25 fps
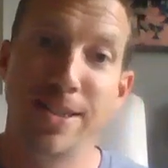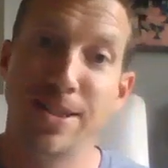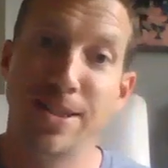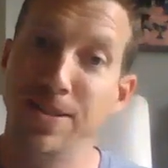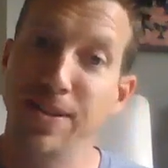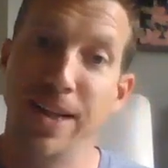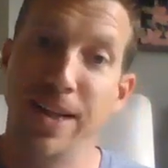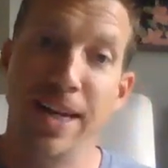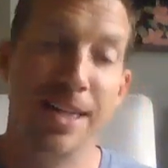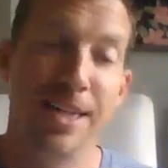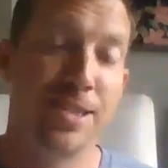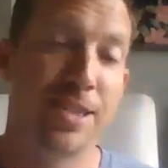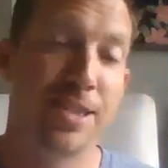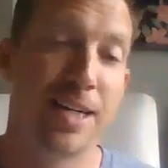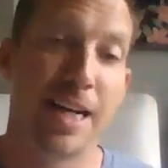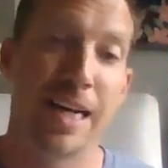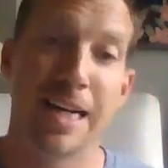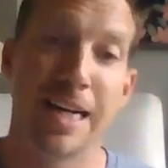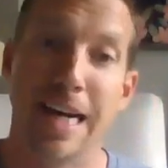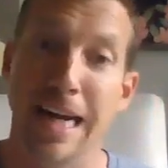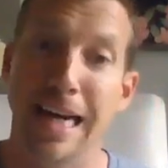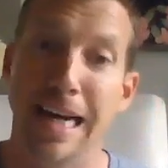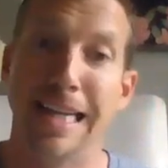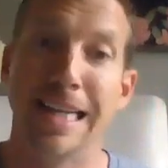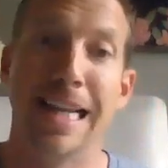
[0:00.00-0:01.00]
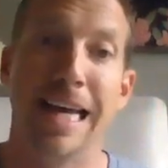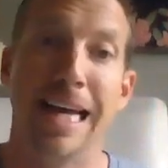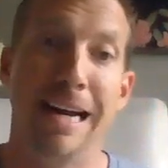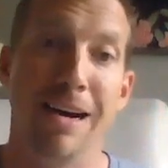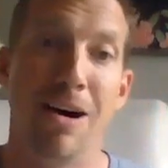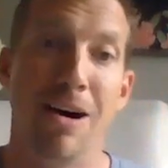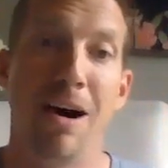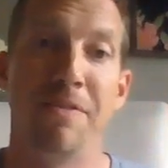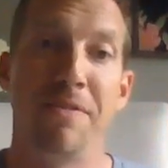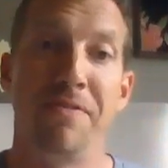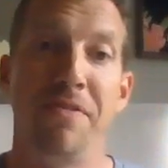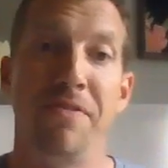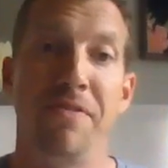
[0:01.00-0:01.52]
So then I just got to kind of lay
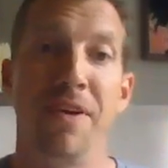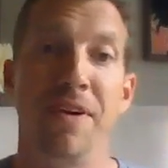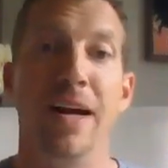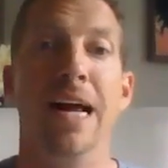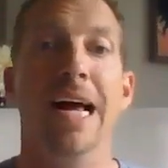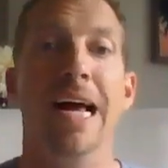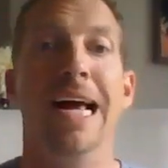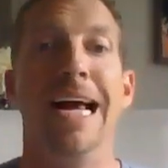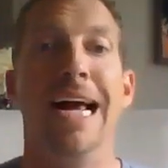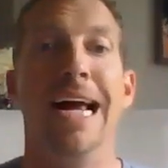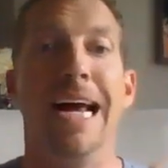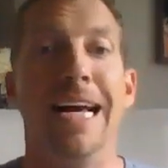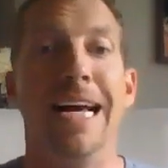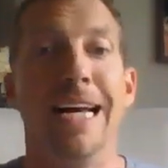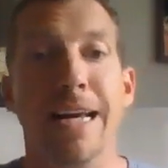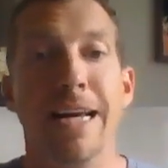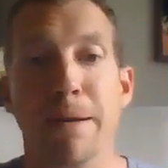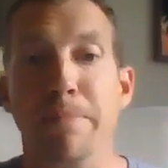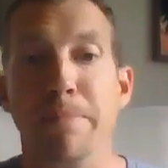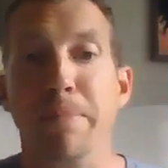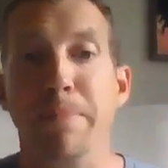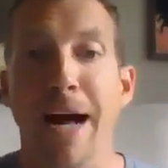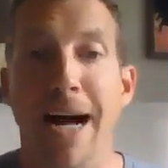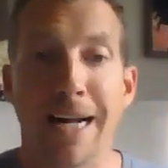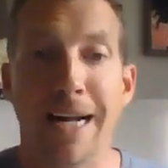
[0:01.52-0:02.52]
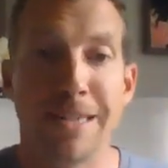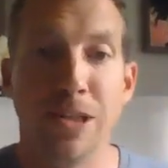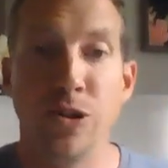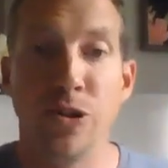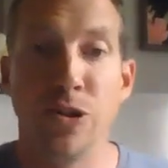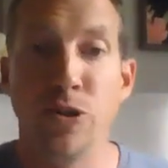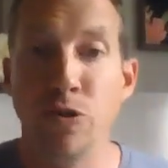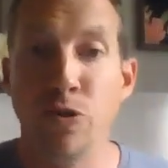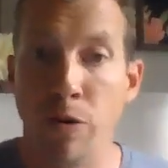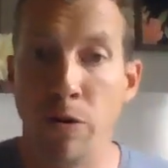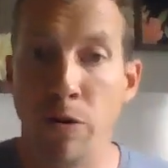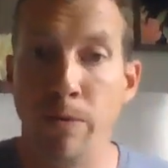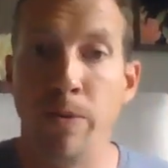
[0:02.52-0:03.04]
off of it and get back to
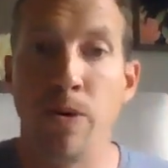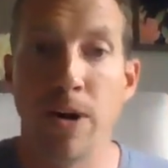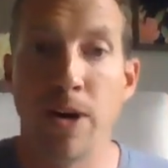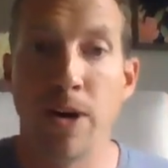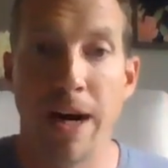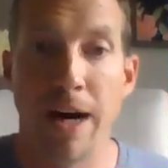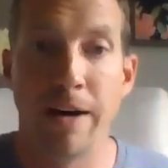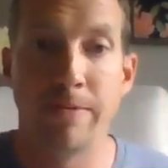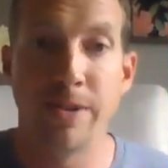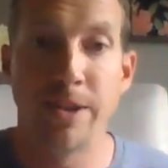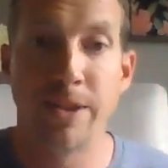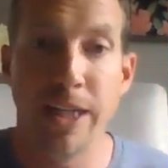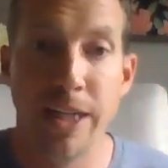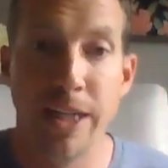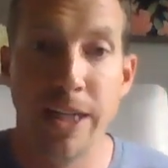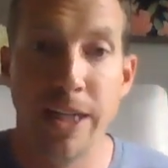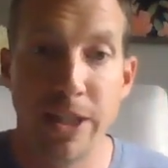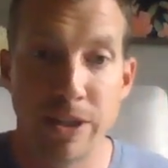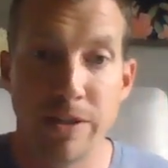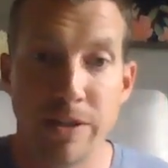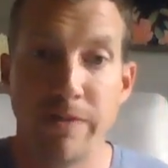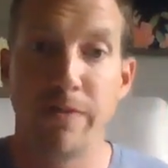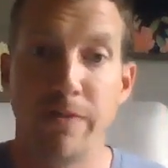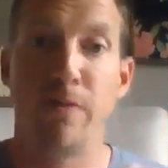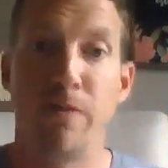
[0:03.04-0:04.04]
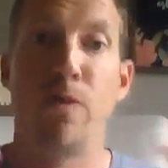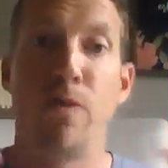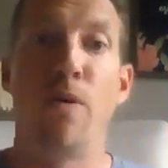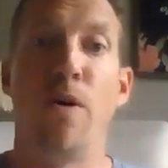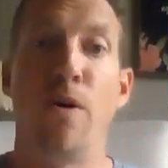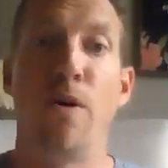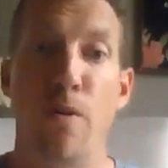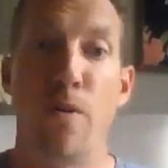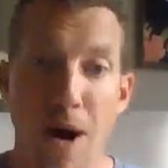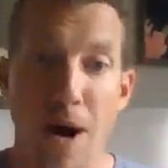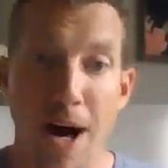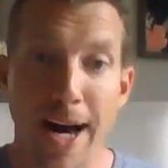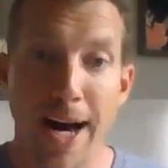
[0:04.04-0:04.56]
normal conversation for a
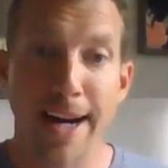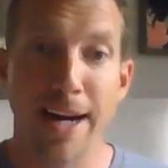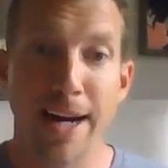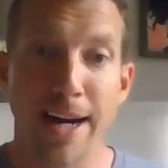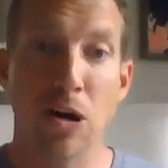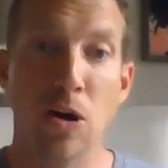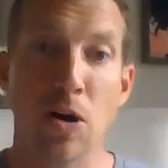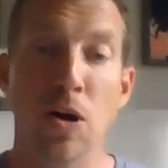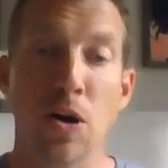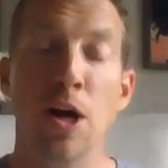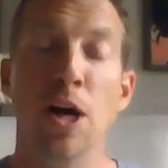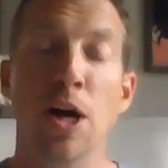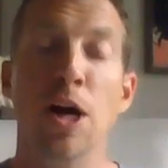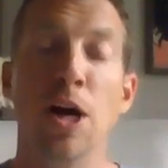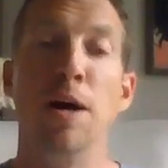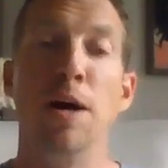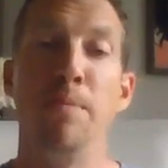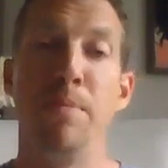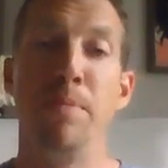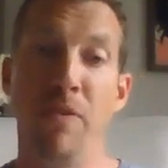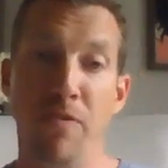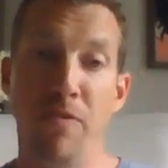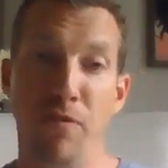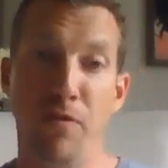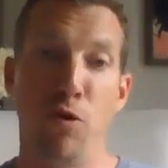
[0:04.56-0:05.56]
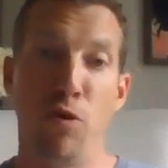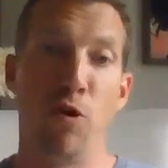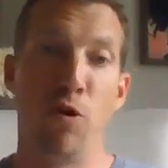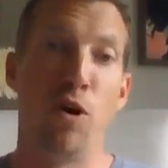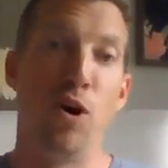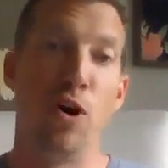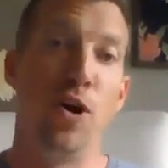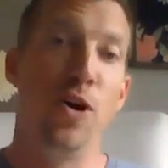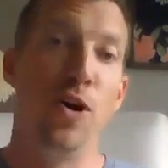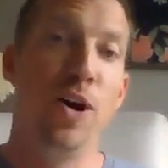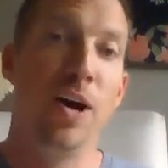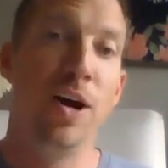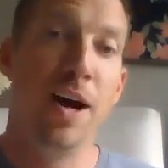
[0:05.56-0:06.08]
while
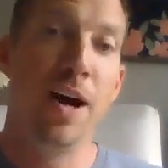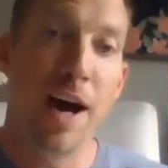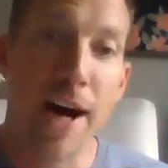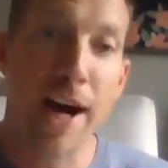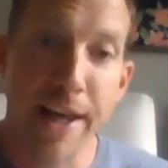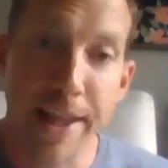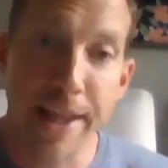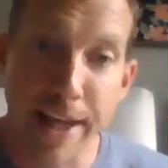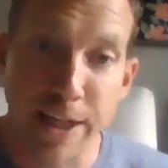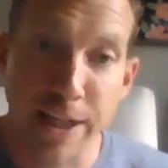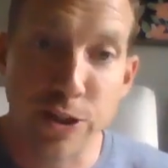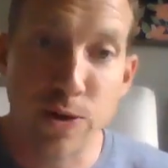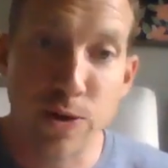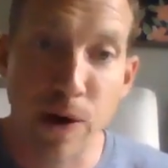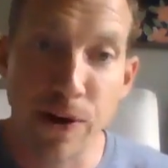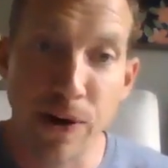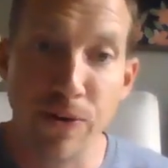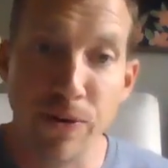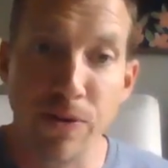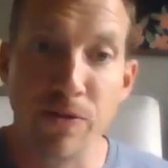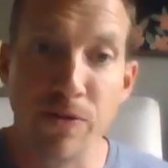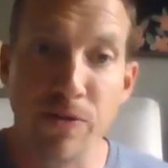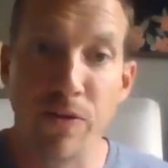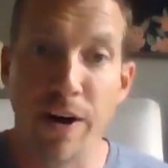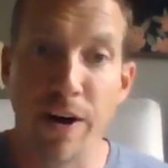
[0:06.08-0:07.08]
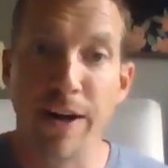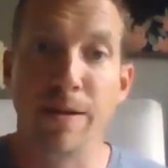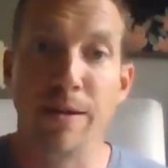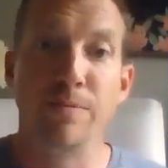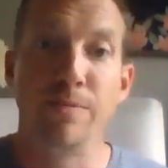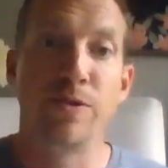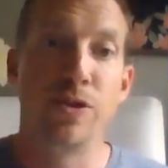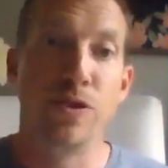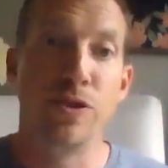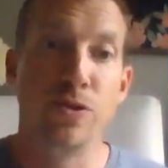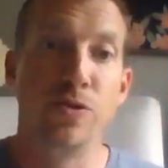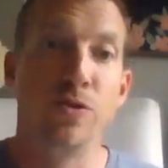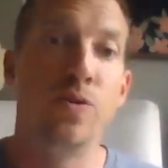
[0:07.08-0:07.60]
before I then try to invite them
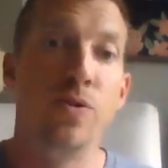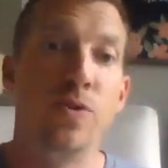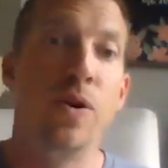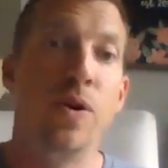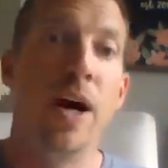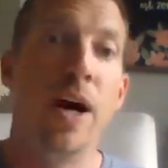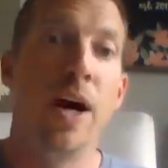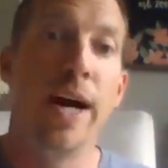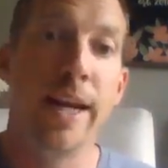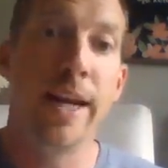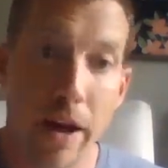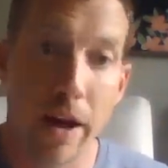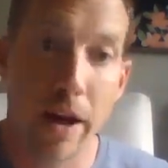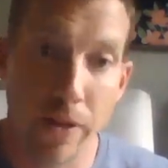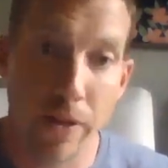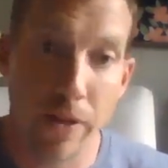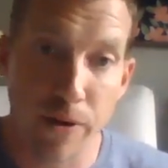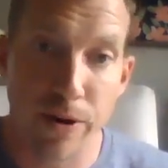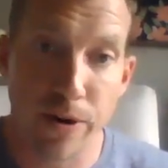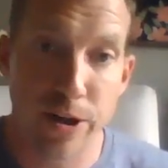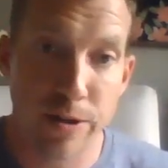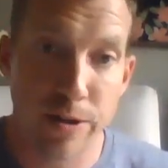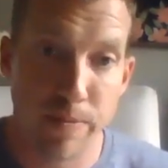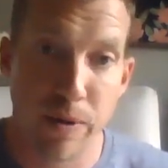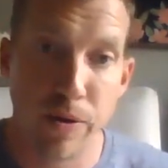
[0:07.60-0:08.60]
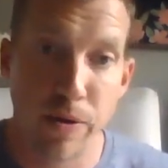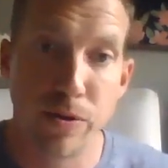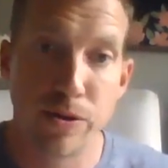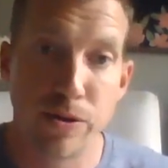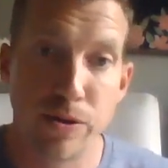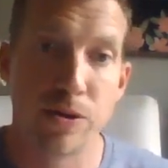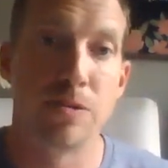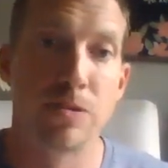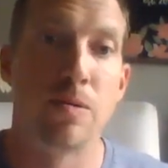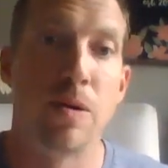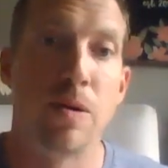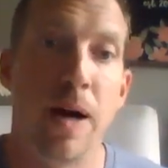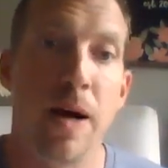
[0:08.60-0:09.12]
to another
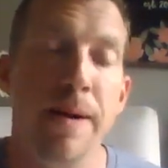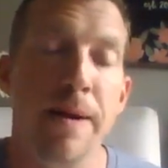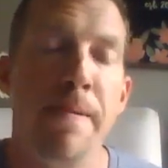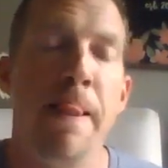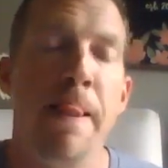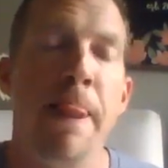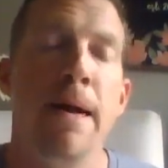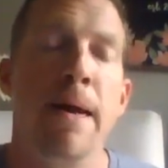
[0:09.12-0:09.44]
exposure, right?